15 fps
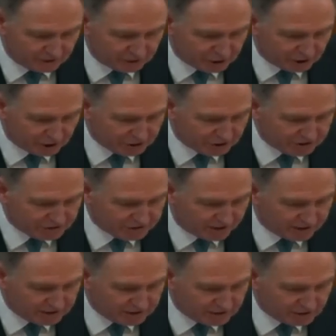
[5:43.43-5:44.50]
The judge
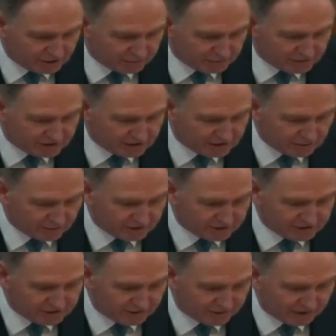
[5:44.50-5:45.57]
decided to proceed with
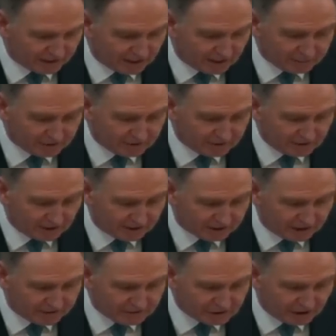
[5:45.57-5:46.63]
his summing up
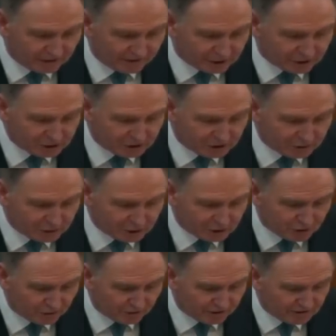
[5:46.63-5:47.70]
and gave a direction to the
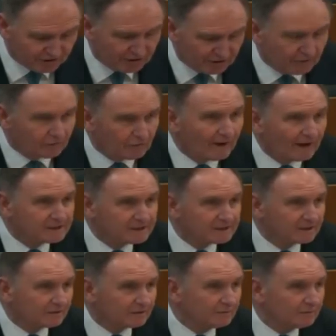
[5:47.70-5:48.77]
jury,
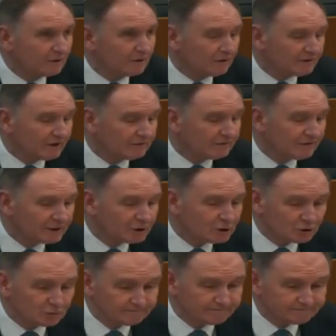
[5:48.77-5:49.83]
reminding them of their
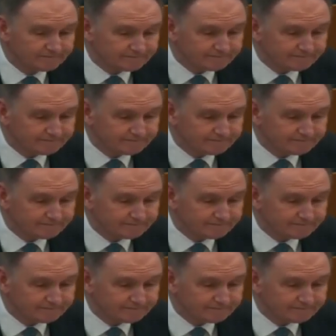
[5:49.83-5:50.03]
function.